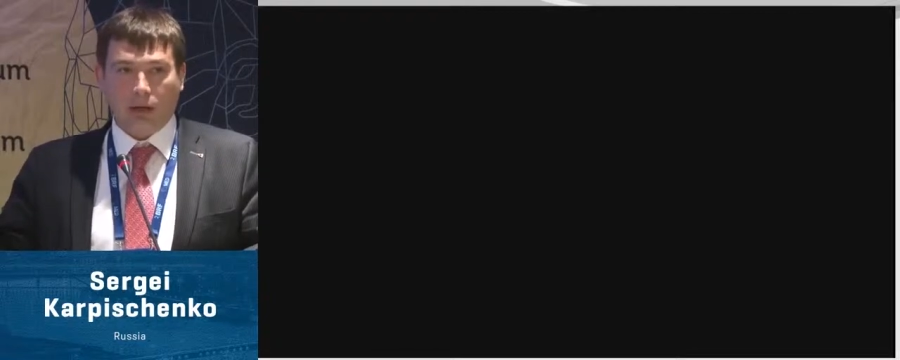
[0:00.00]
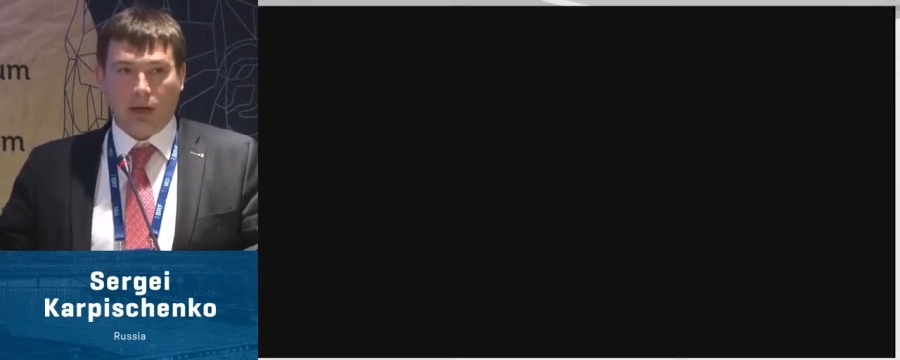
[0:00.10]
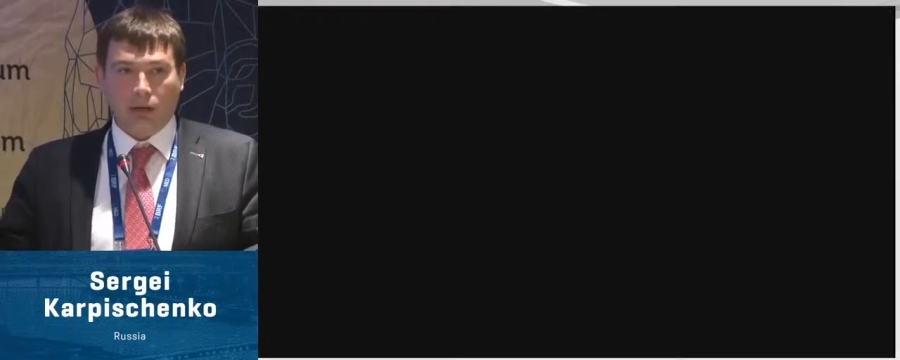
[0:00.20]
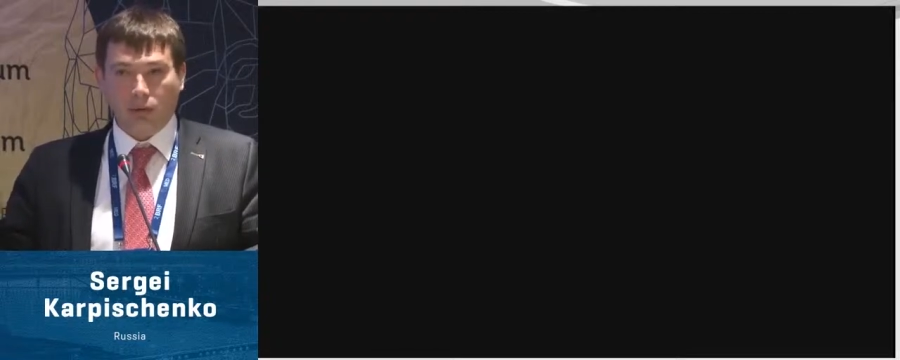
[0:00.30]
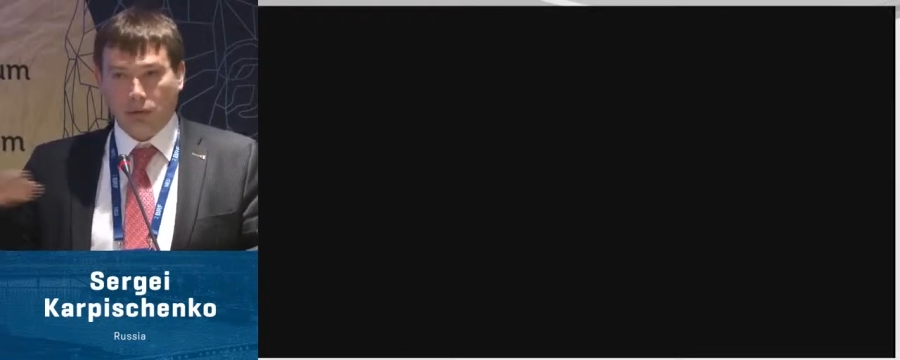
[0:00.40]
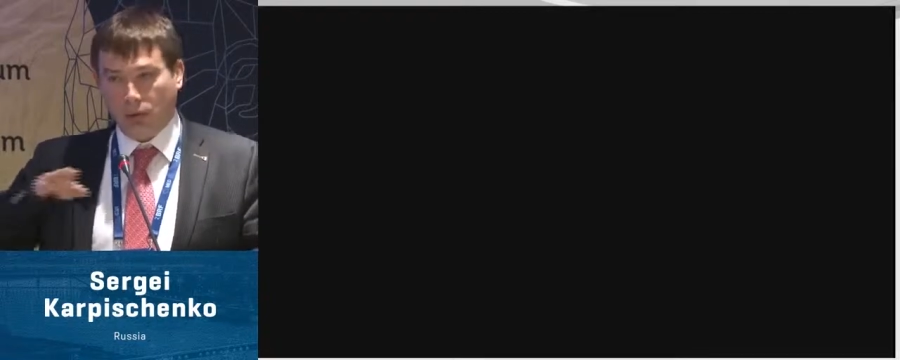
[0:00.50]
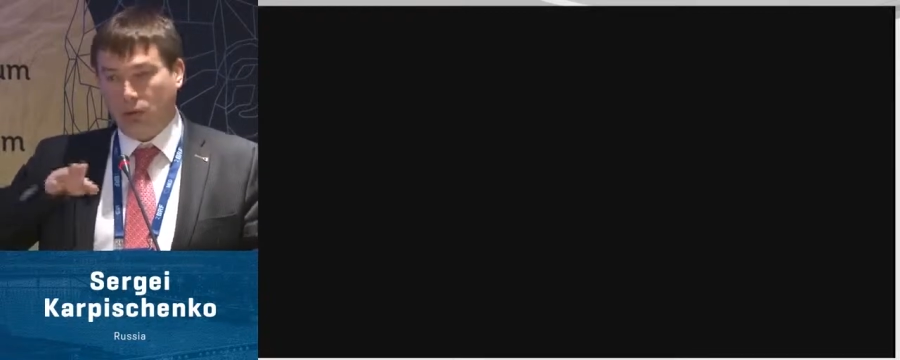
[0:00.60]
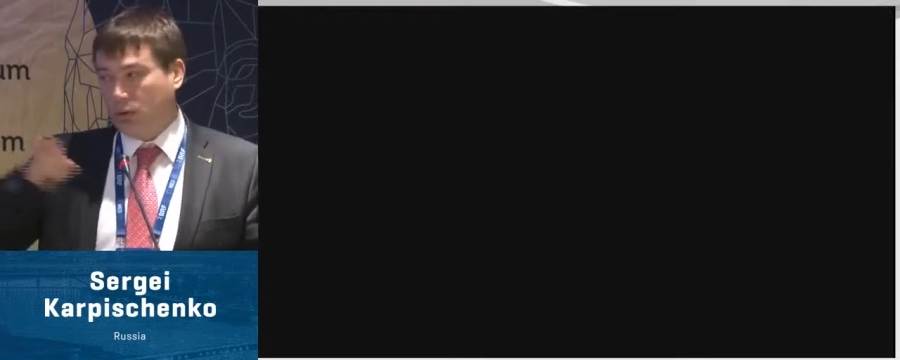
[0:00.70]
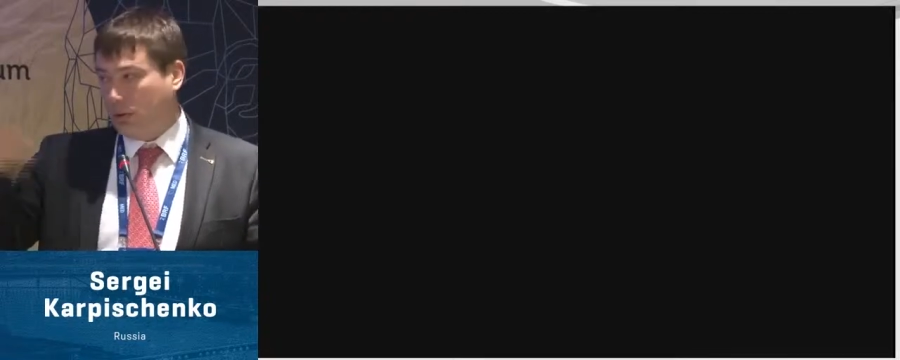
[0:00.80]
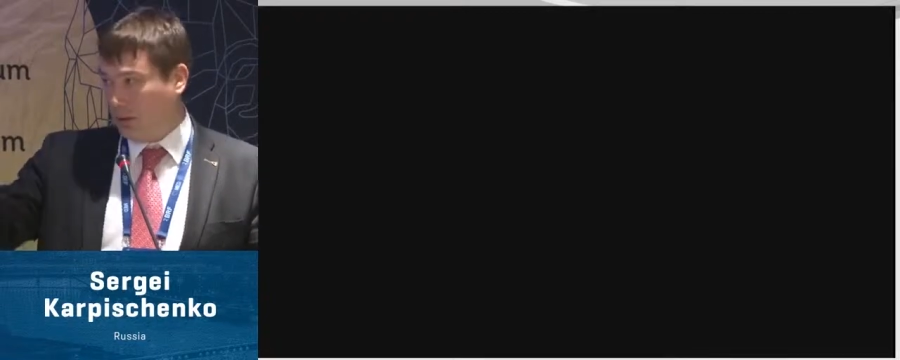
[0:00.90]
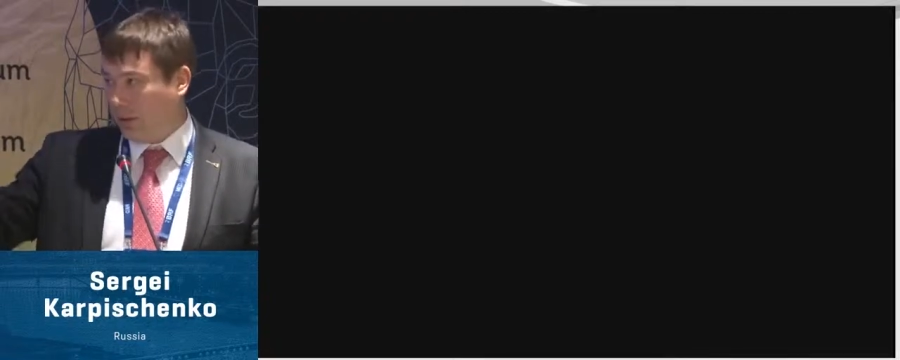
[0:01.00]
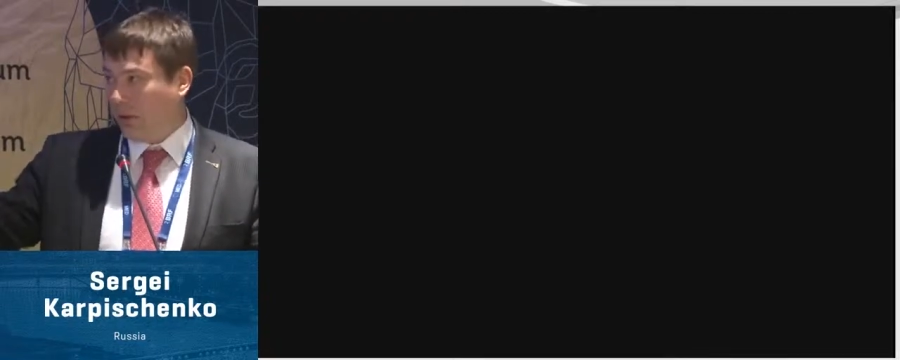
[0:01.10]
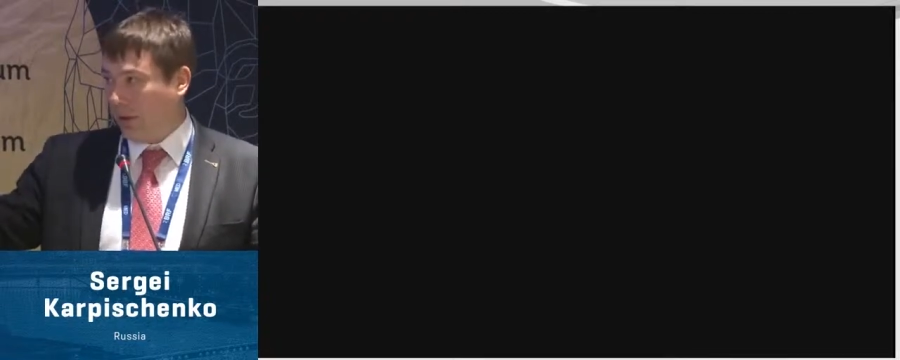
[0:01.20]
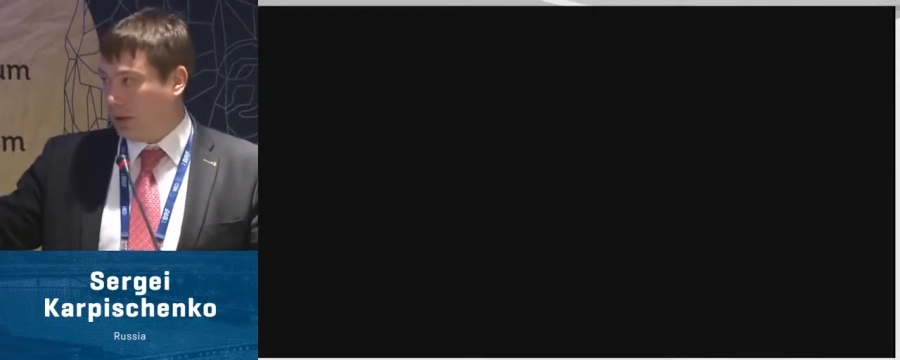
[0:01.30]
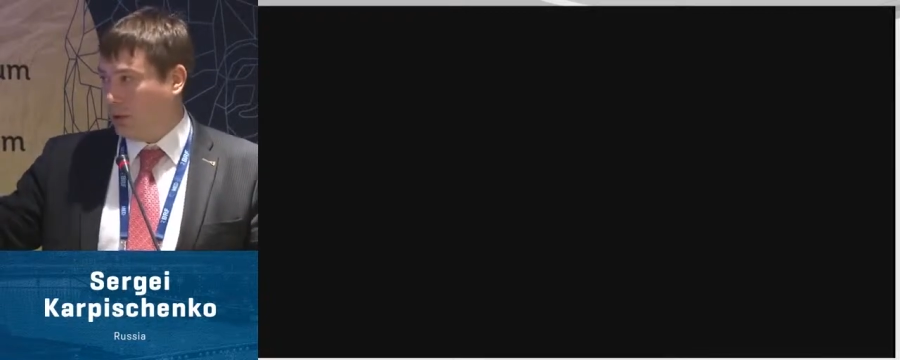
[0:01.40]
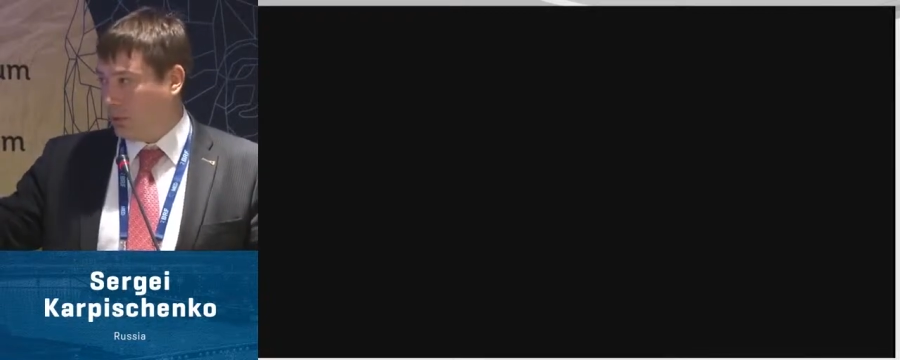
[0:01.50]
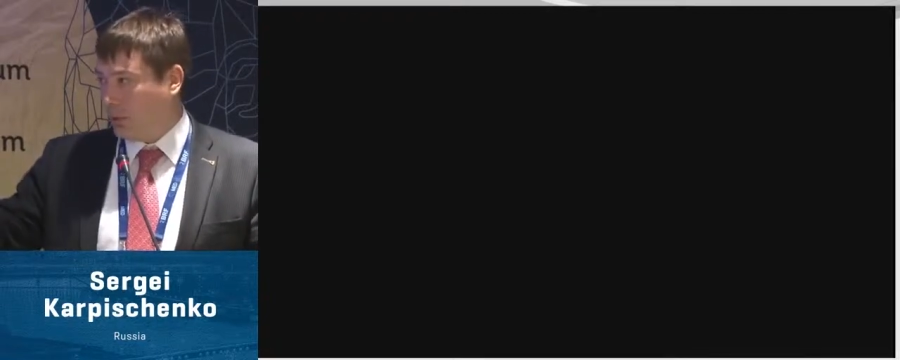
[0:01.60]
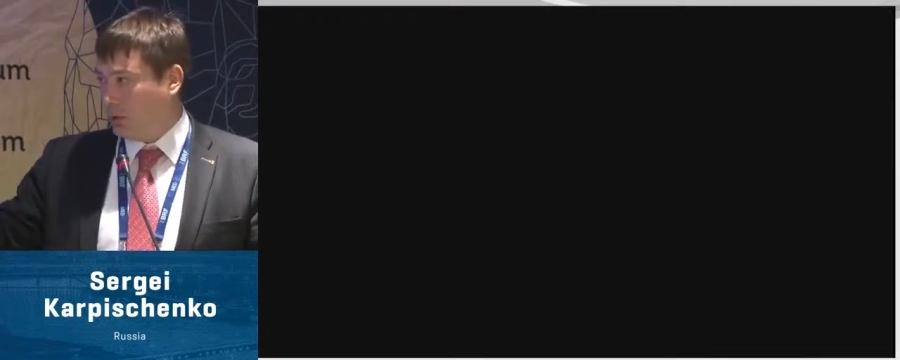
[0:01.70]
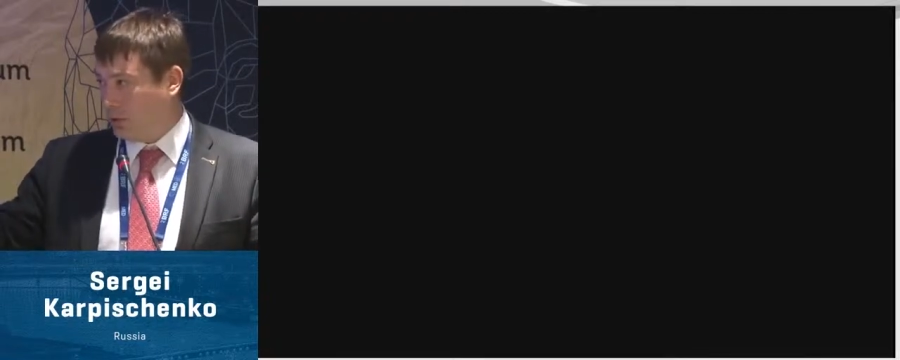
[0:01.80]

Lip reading: I use direct approach